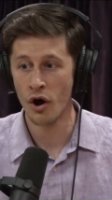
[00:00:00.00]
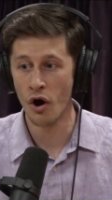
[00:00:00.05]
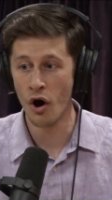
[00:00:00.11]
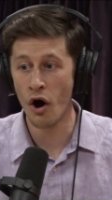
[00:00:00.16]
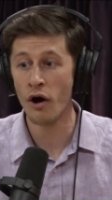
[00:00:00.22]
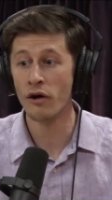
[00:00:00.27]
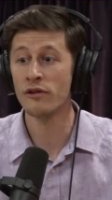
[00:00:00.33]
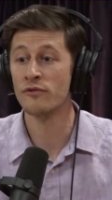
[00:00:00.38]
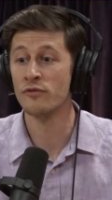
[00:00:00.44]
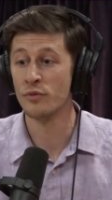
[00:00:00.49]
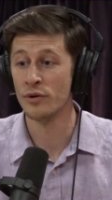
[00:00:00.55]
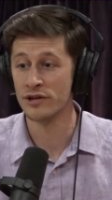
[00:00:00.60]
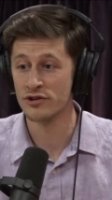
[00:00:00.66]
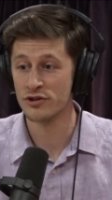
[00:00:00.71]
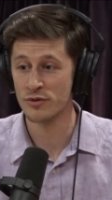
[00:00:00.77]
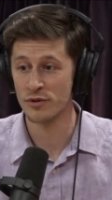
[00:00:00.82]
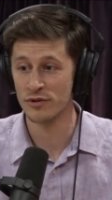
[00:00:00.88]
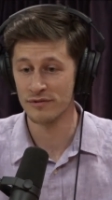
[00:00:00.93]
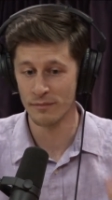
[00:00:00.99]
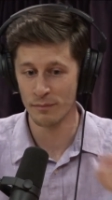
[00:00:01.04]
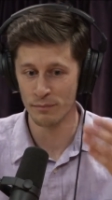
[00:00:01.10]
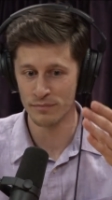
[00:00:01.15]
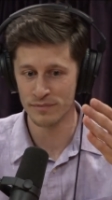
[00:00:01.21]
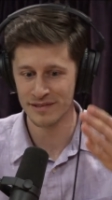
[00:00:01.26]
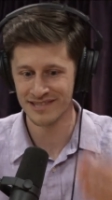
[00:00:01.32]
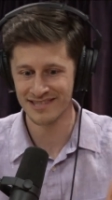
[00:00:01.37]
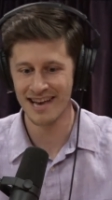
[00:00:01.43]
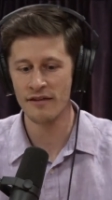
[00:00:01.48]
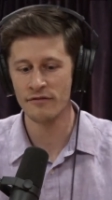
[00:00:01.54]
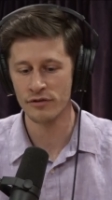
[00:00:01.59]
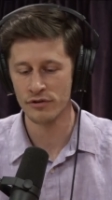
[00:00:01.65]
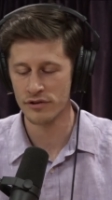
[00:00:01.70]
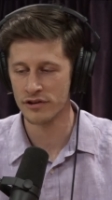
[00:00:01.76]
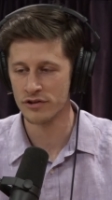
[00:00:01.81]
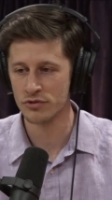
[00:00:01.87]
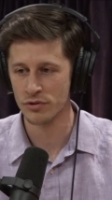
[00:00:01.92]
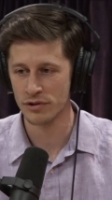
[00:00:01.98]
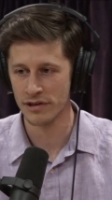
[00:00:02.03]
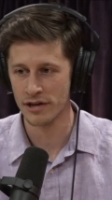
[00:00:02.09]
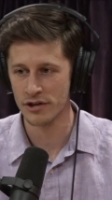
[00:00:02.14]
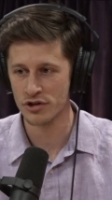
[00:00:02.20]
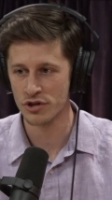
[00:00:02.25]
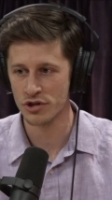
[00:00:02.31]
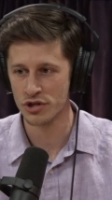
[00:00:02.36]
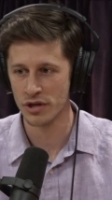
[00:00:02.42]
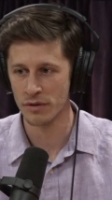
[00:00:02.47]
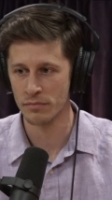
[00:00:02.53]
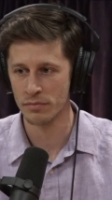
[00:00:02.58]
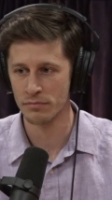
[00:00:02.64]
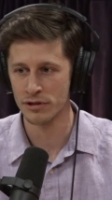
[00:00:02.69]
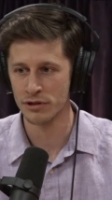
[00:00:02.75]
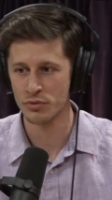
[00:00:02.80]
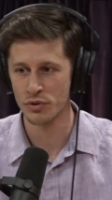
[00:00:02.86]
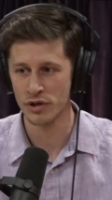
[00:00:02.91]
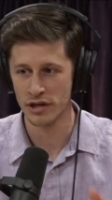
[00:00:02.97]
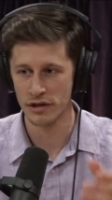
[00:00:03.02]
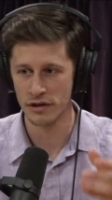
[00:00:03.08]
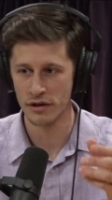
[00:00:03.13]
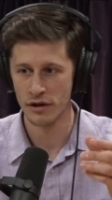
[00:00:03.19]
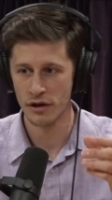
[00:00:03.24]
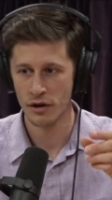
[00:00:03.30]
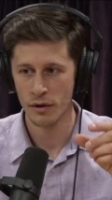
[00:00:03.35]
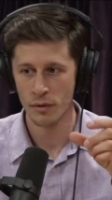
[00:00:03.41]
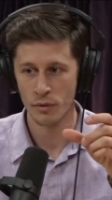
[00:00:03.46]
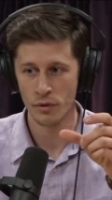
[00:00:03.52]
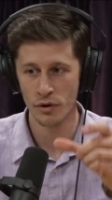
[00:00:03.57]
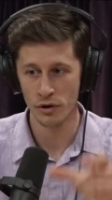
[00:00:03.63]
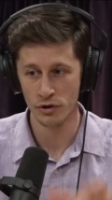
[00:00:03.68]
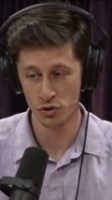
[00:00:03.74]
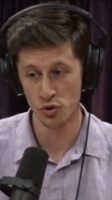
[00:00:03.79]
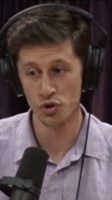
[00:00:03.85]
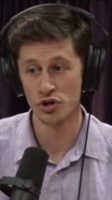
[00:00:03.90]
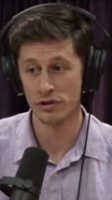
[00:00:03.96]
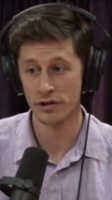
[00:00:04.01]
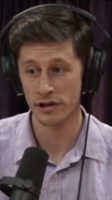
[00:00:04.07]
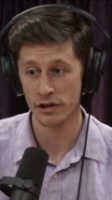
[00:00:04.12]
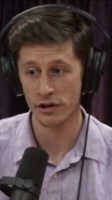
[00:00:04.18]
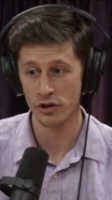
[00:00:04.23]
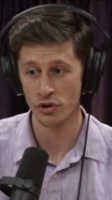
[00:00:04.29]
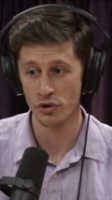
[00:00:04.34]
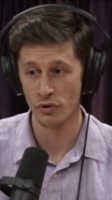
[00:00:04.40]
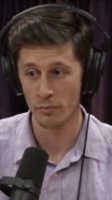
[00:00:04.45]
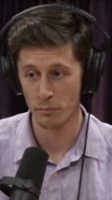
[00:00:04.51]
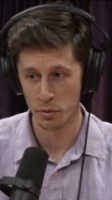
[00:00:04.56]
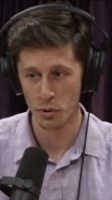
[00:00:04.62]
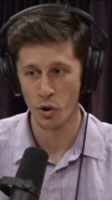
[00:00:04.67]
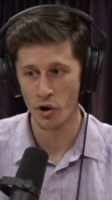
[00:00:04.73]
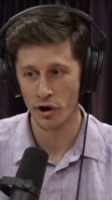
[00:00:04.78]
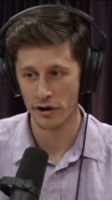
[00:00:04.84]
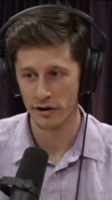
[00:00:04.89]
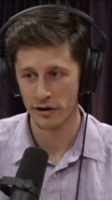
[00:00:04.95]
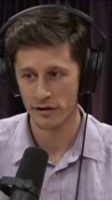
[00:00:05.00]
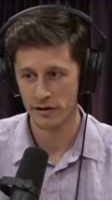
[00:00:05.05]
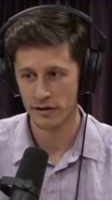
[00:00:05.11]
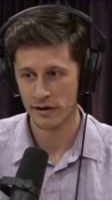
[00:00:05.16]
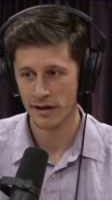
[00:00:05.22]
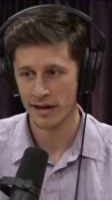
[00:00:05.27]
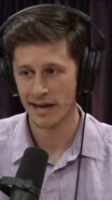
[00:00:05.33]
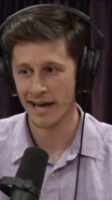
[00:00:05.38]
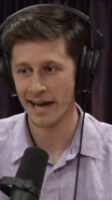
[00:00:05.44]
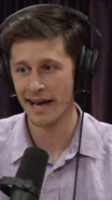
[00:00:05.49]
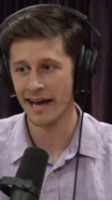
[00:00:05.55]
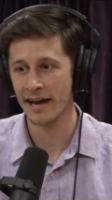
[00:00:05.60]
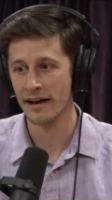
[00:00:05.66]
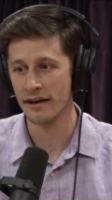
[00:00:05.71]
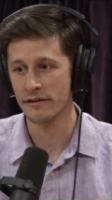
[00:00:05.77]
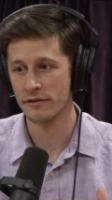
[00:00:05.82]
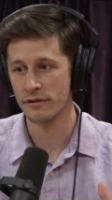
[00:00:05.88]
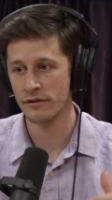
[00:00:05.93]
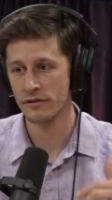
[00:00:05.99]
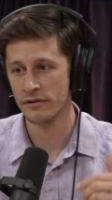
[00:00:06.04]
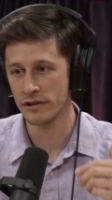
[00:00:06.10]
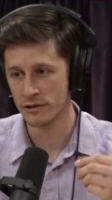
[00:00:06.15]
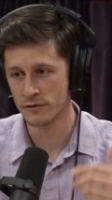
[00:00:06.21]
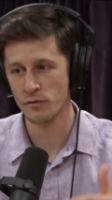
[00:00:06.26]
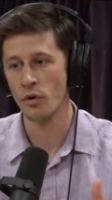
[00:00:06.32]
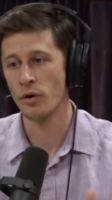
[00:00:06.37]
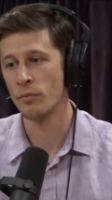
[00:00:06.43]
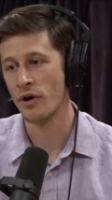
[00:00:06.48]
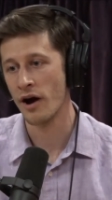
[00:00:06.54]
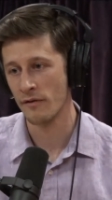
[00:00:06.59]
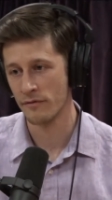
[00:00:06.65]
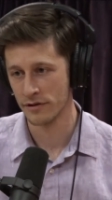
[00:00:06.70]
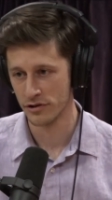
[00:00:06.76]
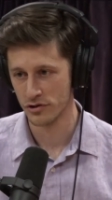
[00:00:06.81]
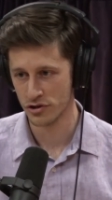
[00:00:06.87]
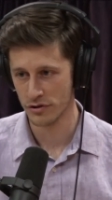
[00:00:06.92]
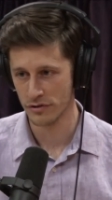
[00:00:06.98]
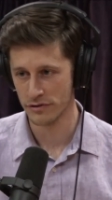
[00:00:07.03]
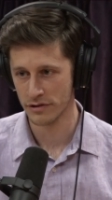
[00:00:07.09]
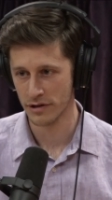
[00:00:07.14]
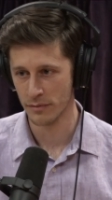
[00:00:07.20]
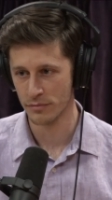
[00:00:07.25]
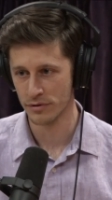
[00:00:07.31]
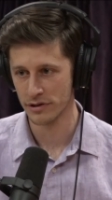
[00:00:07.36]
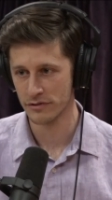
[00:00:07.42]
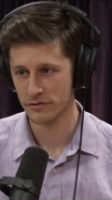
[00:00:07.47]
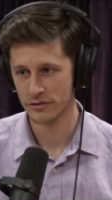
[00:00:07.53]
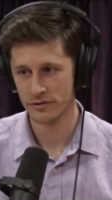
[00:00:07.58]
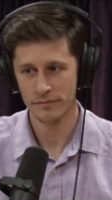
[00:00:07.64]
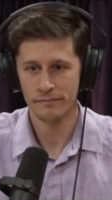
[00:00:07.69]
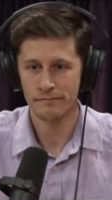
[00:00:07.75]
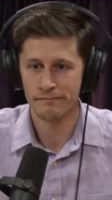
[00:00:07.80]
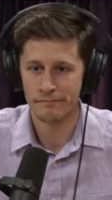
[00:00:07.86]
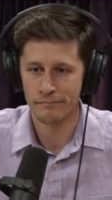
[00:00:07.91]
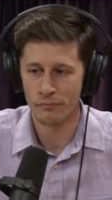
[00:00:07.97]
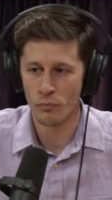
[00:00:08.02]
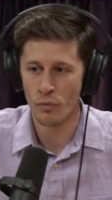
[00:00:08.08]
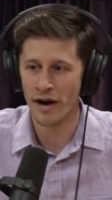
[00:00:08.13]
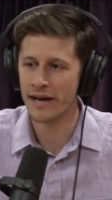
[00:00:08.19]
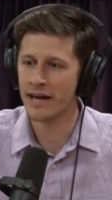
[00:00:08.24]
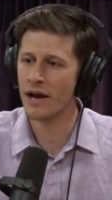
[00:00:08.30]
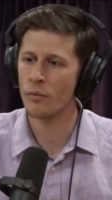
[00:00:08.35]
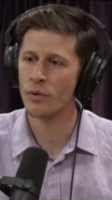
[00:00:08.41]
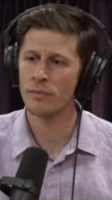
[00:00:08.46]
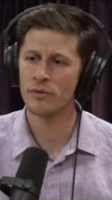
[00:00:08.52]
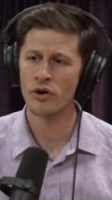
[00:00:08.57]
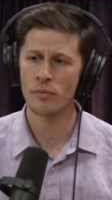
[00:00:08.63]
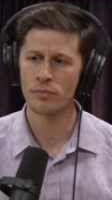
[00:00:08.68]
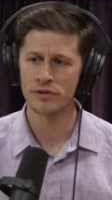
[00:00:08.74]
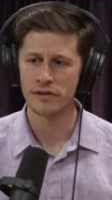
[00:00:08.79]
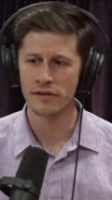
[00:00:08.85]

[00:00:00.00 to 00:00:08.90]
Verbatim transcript: all of which sever this relationship between usually your employer and these for-profit insurance companies. Yeah, Why can't I, we be open